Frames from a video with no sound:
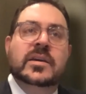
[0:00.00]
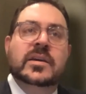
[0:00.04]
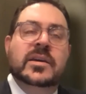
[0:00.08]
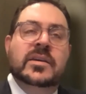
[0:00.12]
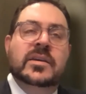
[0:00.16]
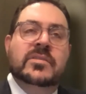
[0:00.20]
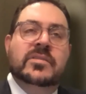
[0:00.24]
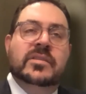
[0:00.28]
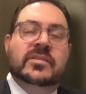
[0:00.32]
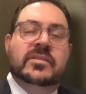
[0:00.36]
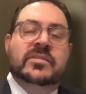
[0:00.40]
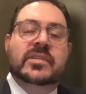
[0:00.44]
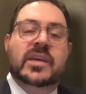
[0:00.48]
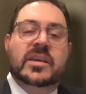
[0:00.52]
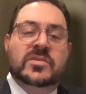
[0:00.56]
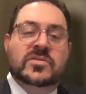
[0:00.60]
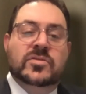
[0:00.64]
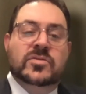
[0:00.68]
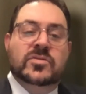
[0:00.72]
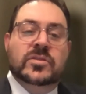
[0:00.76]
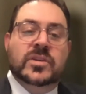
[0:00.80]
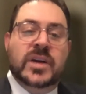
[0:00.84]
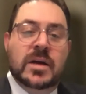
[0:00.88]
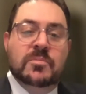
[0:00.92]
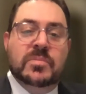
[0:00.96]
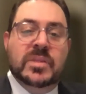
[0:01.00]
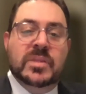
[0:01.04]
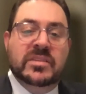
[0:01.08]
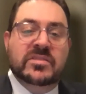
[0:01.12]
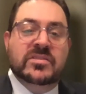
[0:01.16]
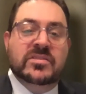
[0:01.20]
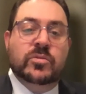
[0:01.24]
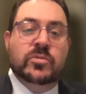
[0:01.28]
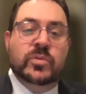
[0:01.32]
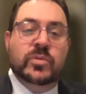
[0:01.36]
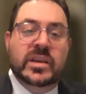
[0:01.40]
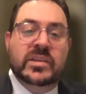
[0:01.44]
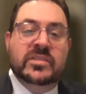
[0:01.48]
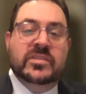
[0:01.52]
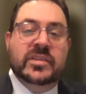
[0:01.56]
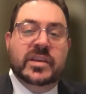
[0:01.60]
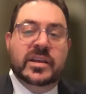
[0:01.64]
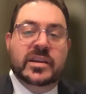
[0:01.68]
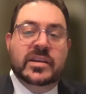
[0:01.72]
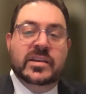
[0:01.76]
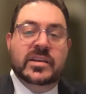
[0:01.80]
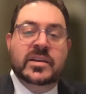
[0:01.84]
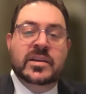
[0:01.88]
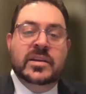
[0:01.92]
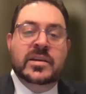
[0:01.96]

successful companies, the reason